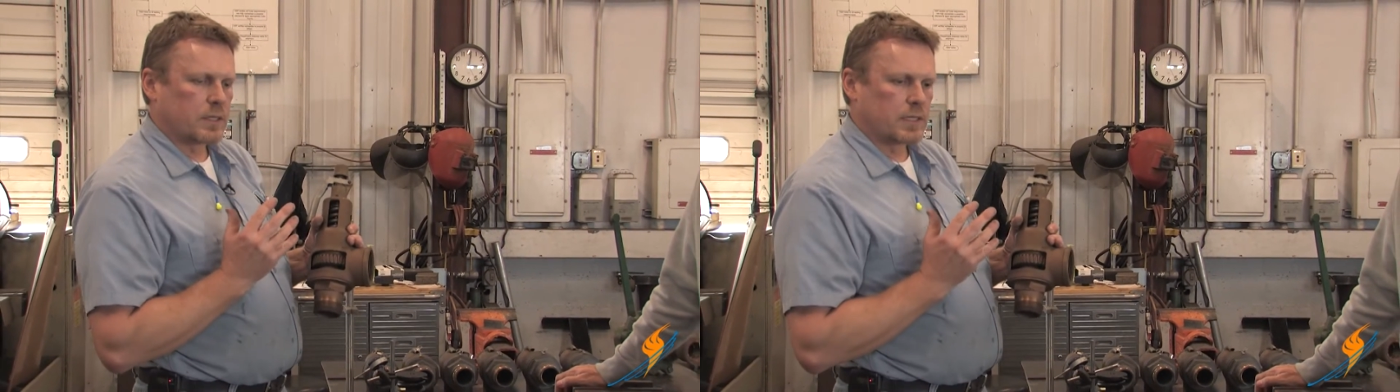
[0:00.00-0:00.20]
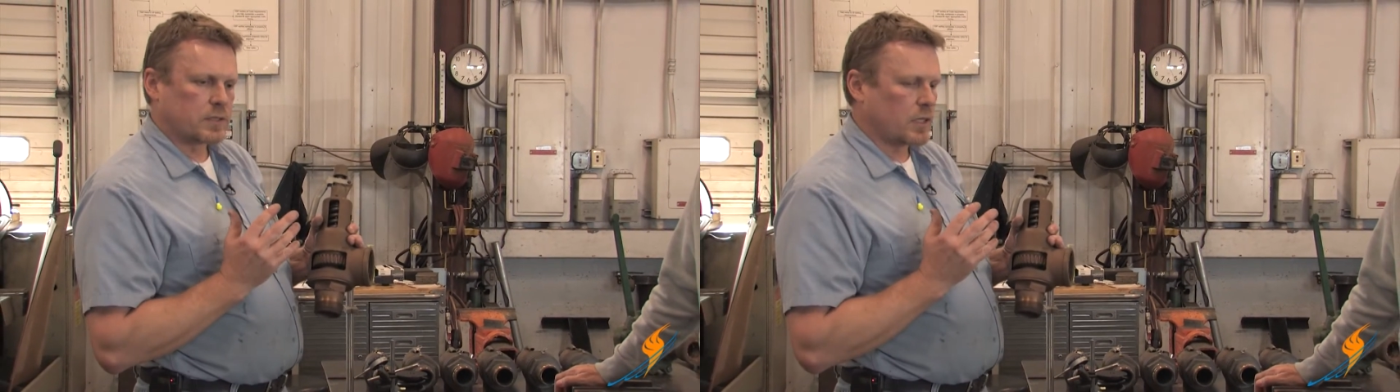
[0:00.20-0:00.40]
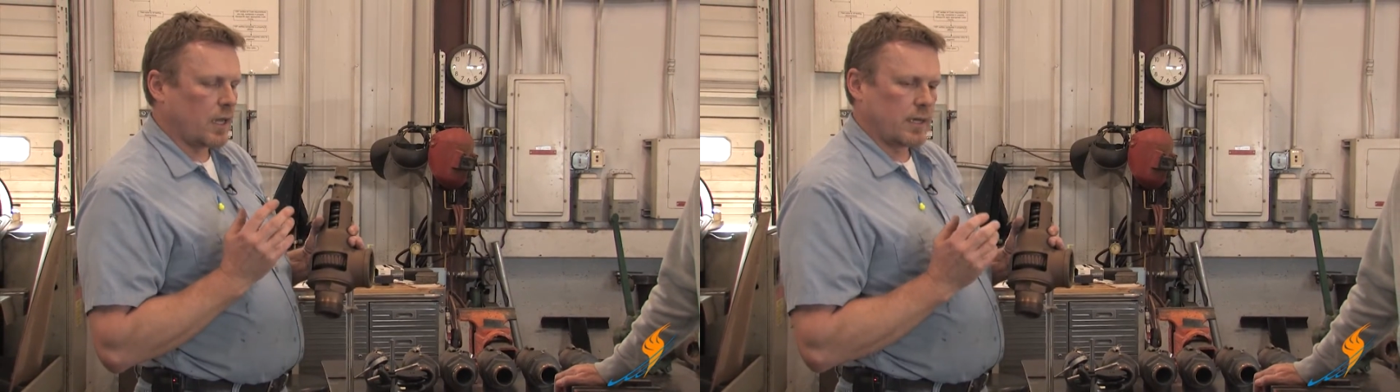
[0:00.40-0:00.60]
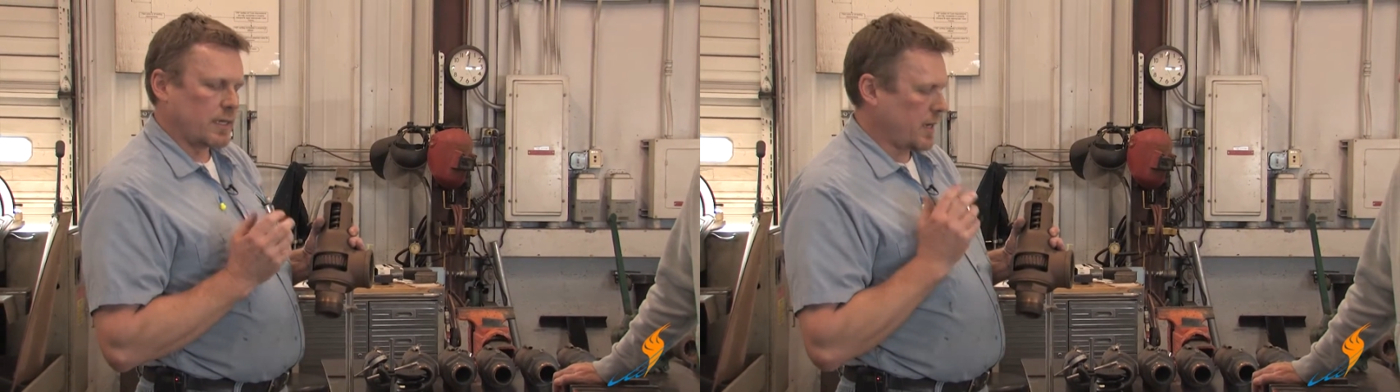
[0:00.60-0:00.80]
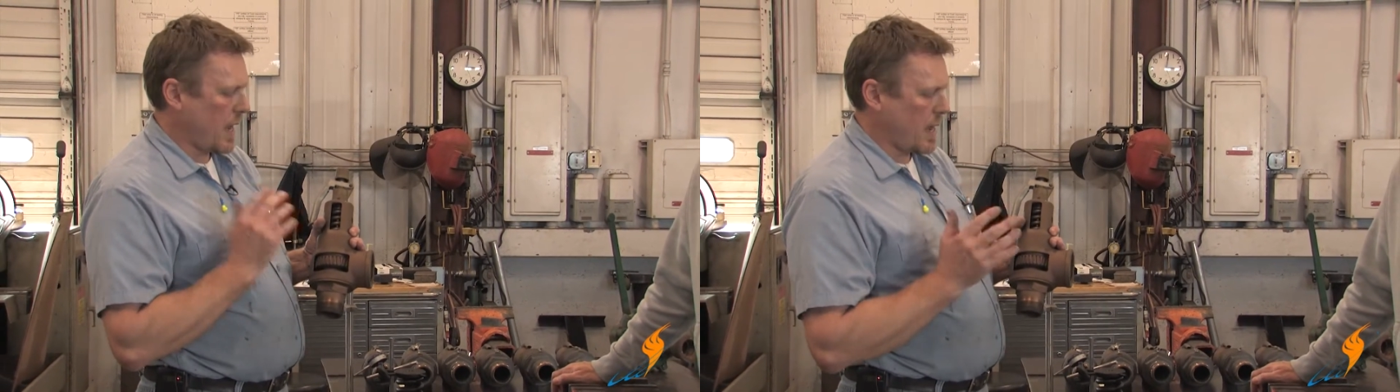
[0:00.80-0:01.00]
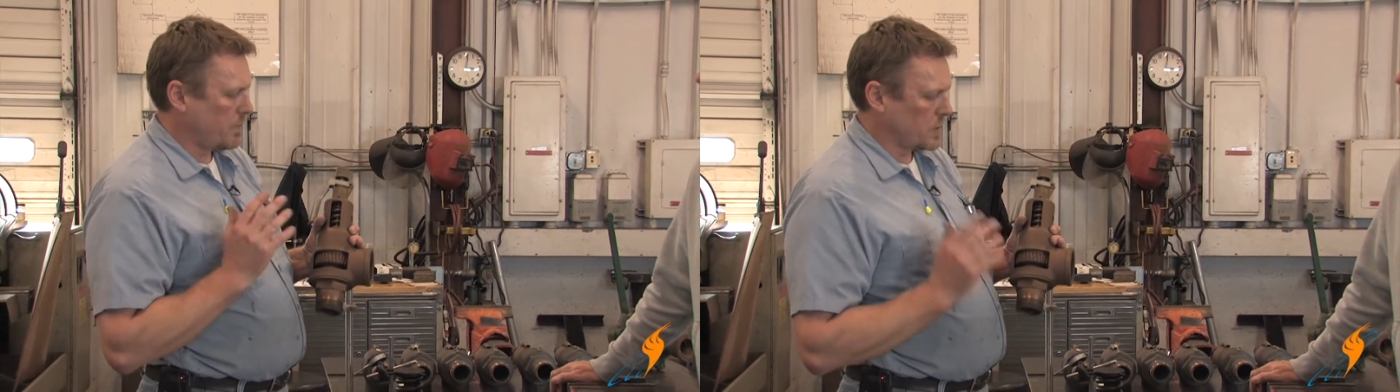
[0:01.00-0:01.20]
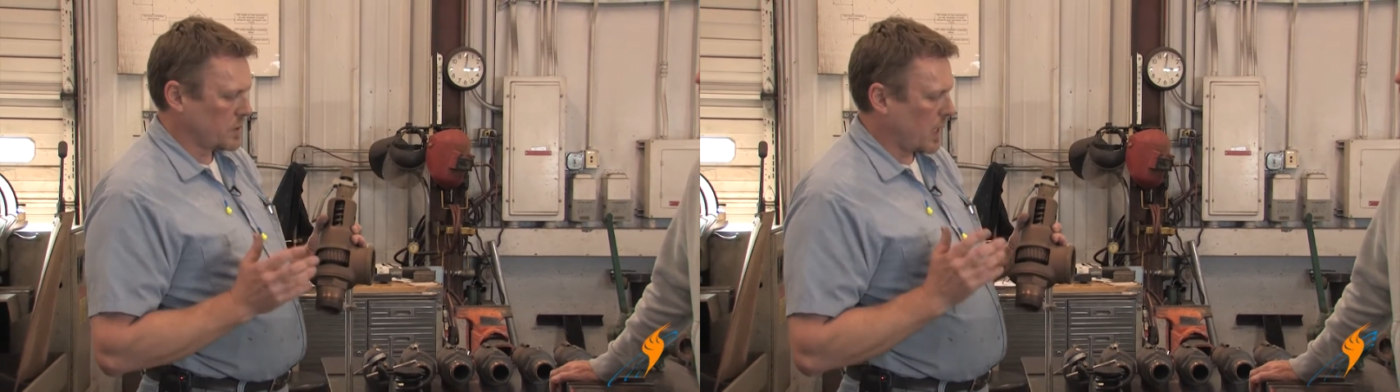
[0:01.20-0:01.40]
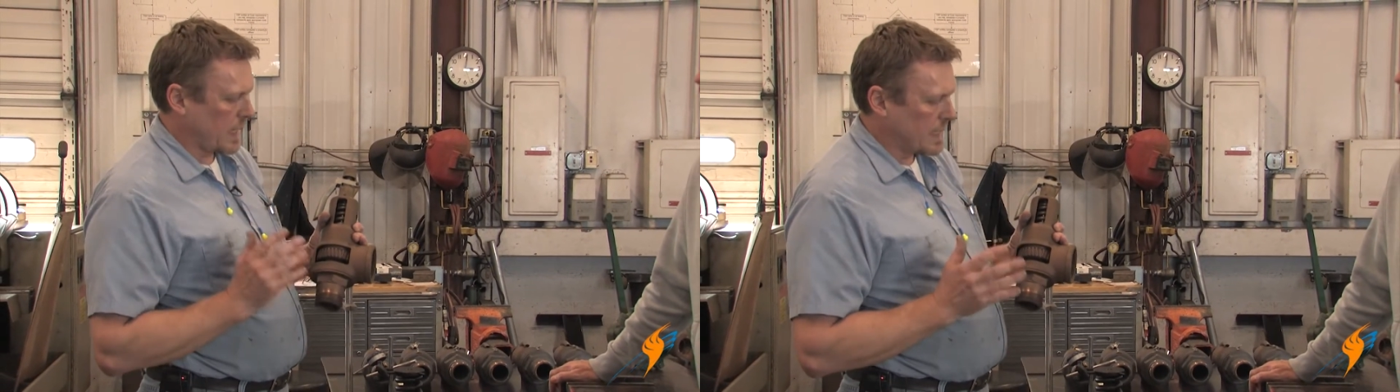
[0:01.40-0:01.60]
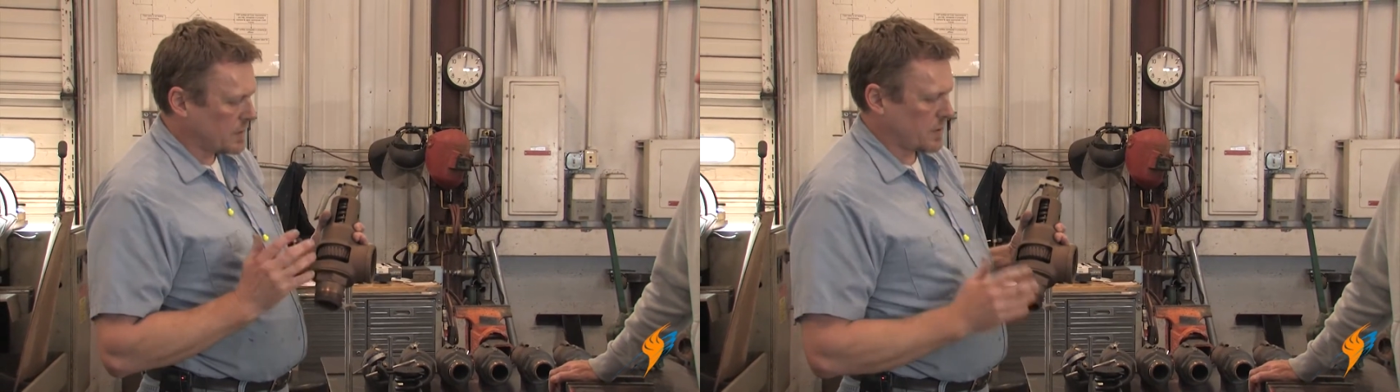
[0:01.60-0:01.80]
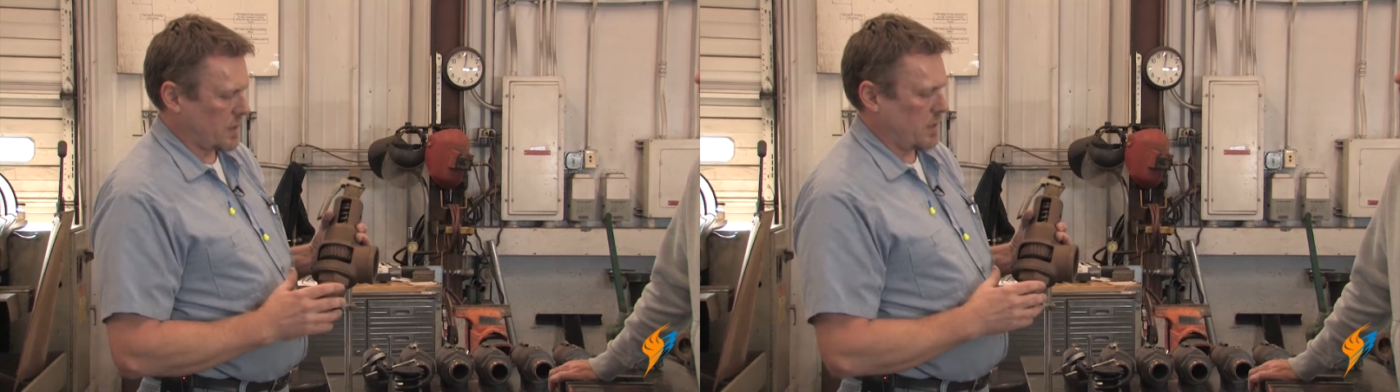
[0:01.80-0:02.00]
It happens like
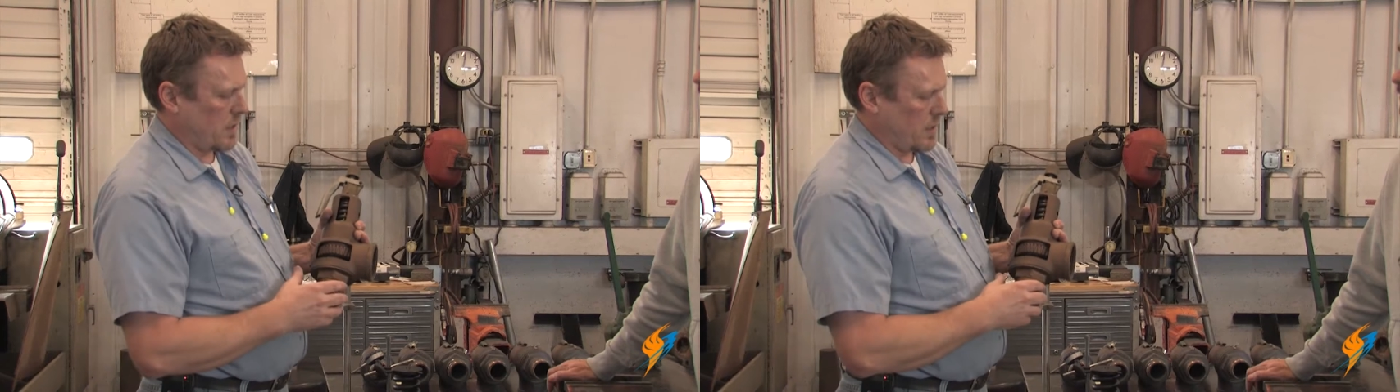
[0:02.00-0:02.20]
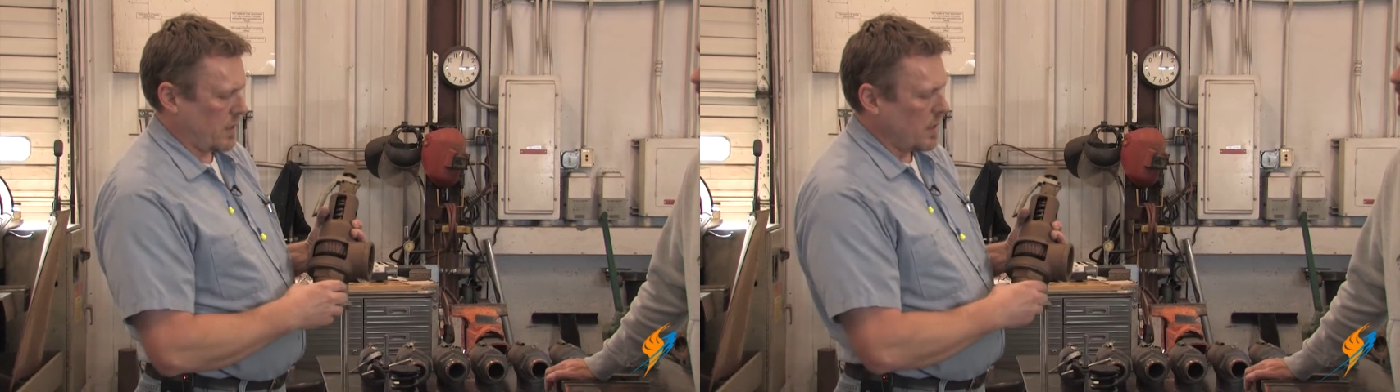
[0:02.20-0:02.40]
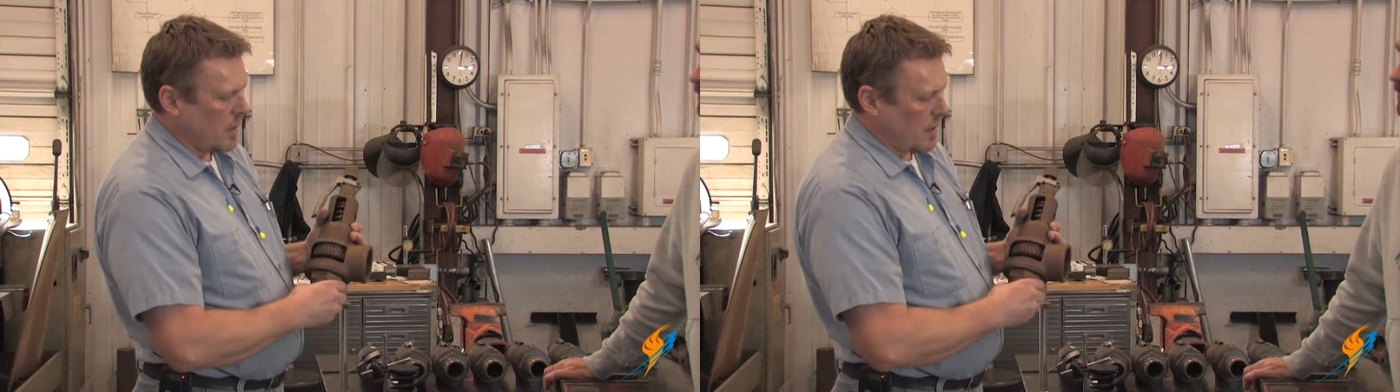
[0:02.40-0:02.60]
instantly